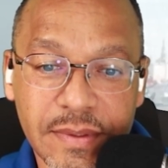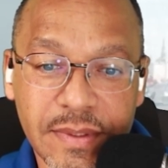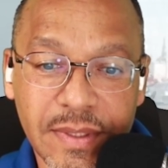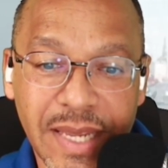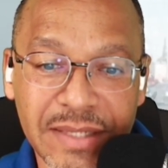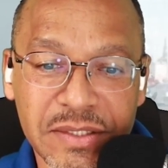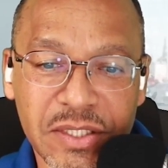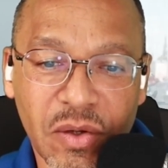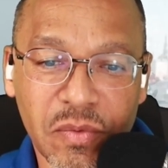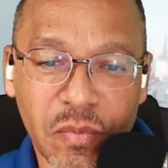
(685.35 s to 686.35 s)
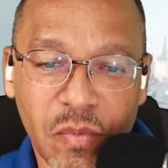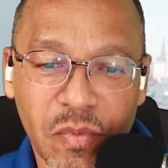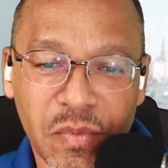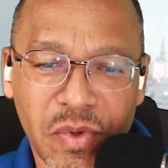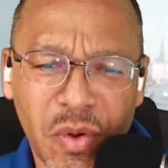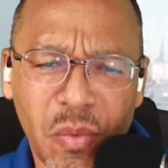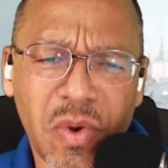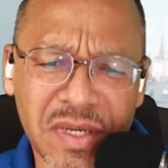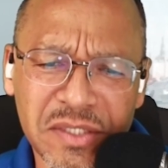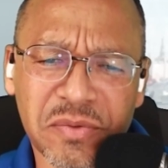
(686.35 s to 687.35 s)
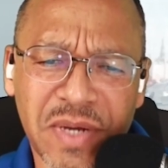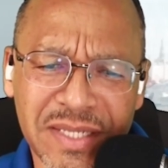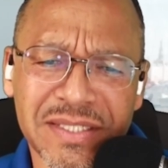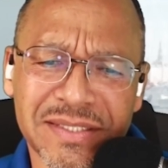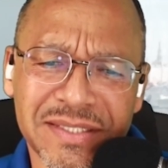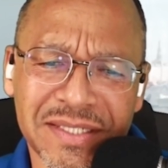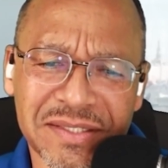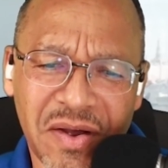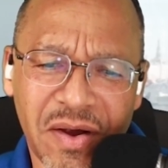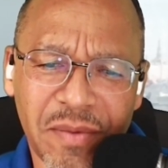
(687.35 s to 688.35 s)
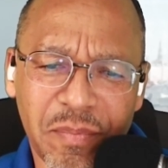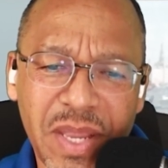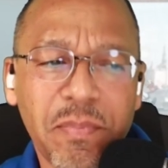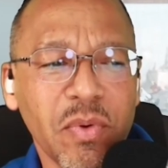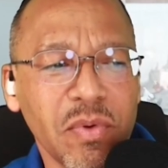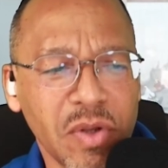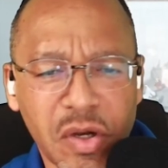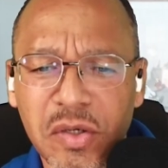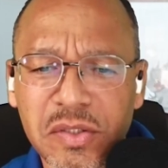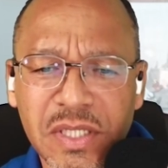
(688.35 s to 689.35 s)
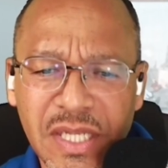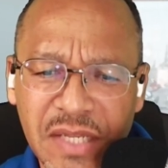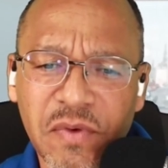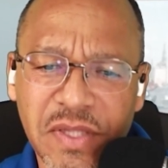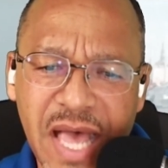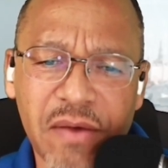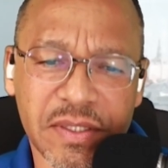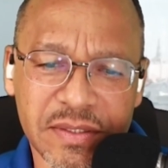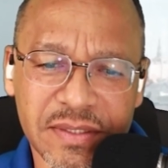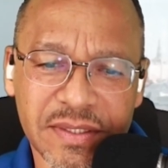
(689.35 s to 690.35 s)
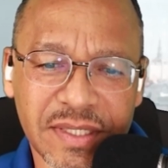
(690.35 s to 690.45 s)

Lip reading: And so no wonder transition is hard. People learn to live without us.